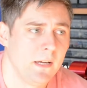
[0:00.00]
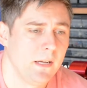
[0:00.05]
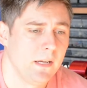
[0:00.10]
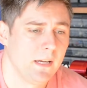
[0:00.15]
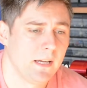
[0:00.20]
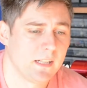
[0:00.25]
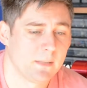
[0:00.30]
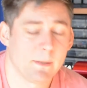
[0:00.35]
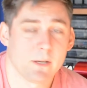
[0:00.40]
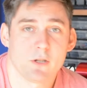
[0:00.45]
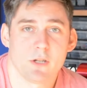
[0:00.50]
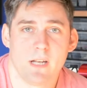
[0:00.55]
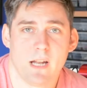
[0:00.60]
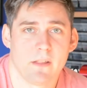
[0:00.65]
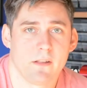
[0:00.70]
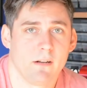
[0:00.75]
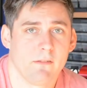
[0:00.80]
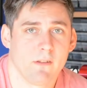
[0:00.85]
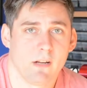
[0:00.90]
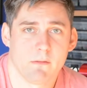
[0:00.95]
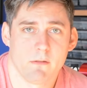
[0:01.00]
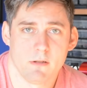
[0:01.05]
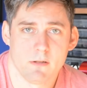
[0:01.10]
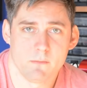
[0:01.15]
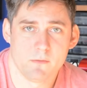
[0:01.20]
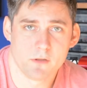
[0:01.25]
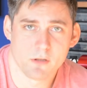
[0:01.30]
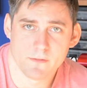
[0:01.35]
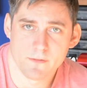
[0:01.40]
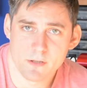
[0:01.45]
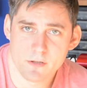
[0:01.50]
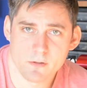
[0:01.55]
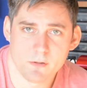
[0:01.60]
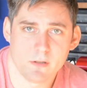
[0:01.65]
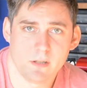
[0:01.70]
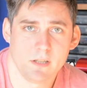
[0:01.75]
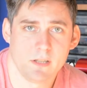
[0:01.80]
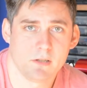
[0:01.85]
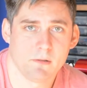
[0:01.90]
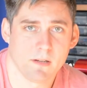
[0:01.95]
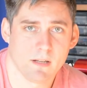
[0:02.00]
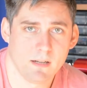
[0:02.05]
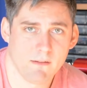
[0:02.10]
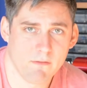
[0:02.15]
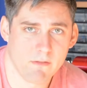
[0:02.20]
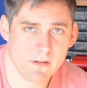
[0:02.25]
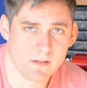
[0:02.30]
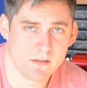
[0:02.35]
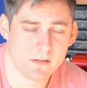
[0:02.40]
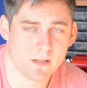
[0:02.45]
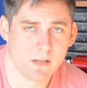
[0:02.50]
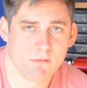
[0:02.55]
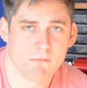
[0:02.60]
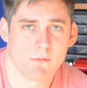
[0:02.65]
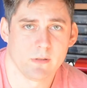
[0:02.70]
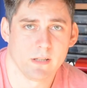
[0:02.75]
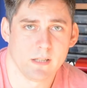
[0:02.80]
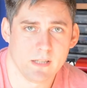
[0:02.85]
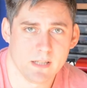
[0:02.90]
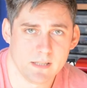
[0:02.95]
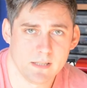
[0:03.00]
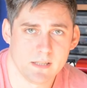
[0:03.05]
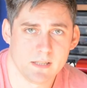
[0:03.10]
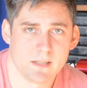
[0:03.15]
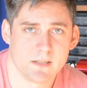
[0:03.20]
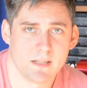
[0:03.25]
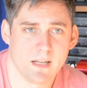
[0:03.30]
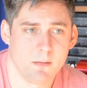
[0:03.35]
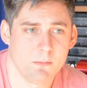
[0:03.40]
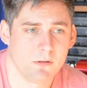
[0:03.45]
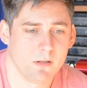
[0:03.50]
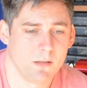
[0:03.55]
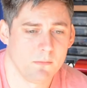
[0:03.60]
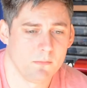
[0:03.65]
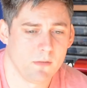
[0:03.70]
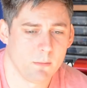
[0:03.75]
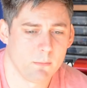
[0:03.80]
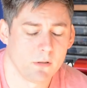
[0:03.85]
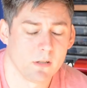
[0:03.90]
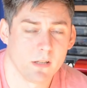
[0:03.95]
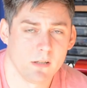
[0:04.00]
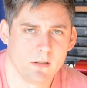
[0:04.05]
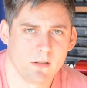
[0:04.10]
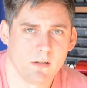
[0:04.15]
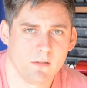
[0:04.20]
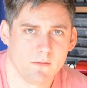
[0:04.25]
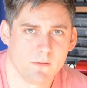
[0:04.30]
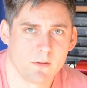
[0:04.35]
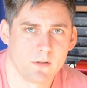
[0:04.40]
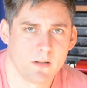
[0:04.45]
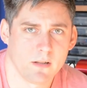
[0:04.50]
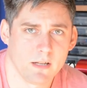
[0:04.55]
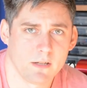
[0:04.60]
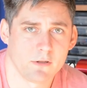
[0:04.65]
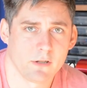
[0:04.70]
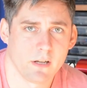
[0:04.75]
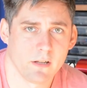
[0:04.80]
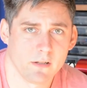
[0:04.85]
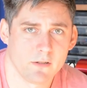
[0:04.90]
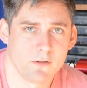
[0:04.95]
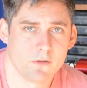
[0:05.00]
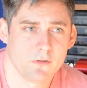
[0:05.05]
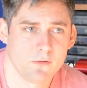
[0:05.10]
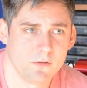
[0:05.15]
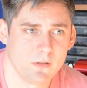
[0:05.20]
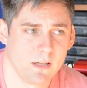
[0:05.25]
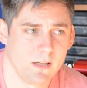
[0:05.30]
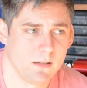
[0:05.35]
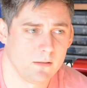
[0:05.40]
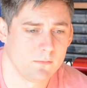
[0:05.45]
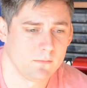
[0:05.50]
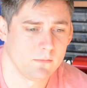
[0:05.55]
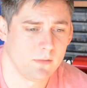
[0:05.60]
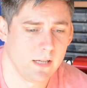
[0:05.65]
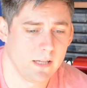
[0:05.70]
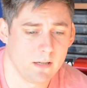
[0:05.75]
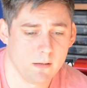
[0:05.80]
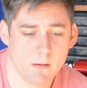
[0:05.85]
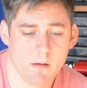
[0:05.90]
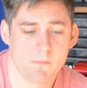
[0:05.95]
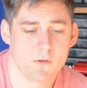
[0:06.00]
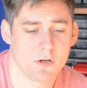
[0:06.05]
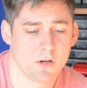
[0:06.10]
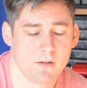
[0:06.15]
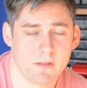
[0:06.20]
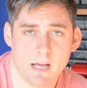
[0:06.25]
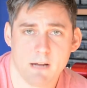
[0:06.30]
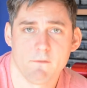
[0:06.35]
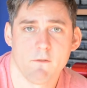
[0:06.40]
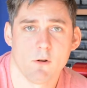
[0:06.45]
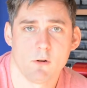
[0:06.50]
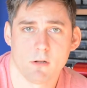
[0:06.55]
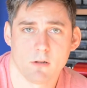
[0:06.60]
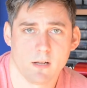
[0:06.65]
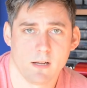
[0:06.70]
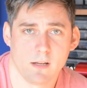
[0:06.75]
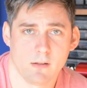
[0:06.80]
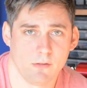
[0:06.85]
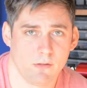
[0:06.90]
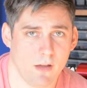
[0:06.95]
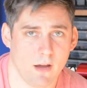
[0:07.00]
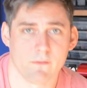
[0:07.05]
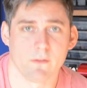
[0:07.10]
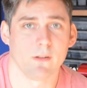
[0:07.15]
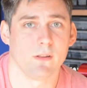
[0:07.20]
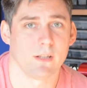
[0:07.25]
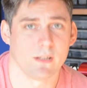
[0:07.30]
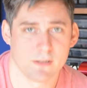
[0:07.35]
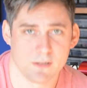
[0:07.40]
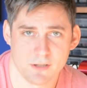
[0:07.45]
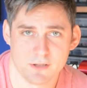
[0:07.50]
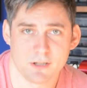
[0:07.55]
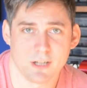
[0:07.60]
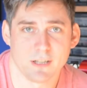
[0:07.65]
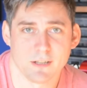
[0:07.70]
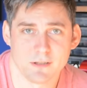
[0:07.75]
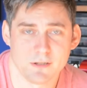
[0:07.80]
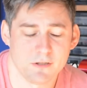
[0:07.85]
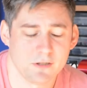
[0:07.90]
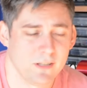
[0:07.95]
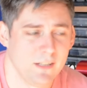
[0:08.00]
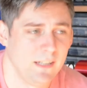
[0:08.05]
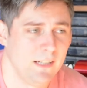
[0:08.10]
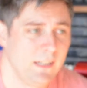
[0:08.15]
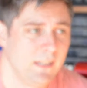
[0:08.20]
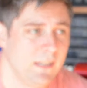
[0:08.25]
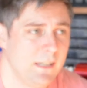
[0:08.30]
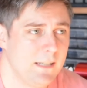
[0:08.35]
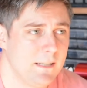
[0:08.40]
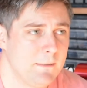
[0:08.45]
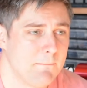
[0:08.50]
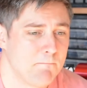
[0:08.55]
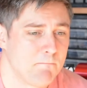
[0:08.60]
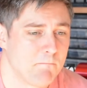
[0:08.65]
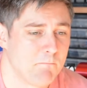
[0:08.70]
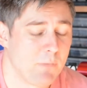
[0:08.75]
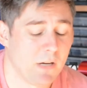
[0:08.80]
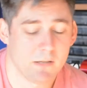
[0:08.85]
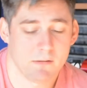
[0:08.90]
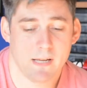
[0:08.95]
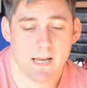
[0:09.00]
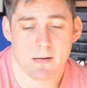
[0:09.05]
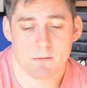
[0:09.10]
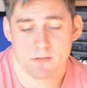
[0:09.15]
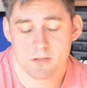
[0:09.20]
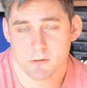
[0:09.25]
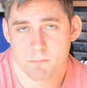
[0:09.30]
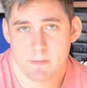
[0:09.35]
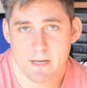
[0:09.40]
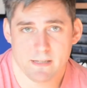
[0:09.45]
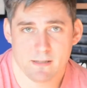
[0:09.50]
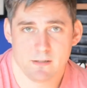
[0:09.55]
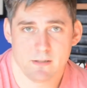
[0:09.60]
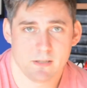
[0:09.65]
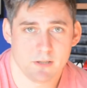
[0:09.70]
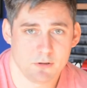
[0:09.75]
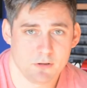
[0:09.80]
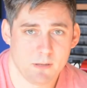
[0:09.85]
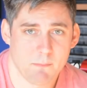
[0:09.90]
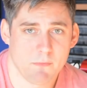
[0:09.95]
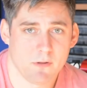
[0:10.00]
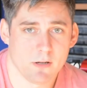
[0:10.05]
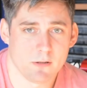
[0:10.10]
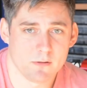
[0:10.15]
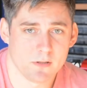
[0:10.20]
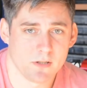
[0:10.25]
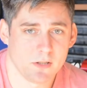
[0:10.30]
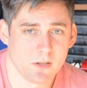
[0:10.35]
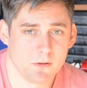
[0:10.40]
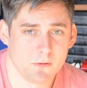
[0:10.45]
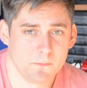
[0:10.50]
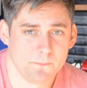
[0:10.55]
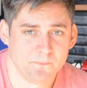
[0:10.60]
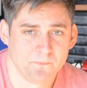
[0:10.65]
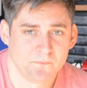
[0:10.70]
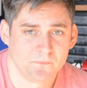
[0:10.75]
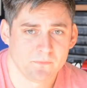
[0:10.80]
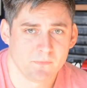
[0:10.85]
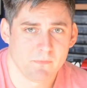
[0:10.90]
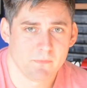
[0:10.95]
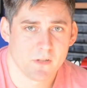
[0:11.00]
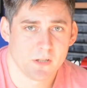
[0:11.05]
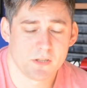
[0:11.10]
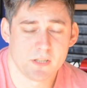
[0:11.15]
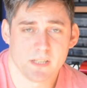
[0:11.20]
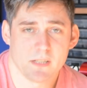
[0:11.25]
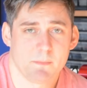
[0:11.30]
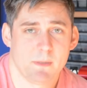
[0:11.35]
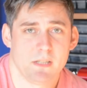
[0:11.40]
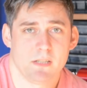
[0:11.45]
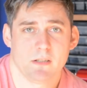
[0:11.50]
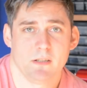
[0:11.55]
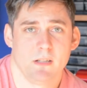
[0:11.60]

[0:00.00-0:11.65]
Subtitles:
Especially now that I've got the observatory, so I can have things really nice and stable. I'm really looking forward to that challenge. And I'm sure at that focal length, everything is a challenge. But yeah, so back to this trip though. So So that's basically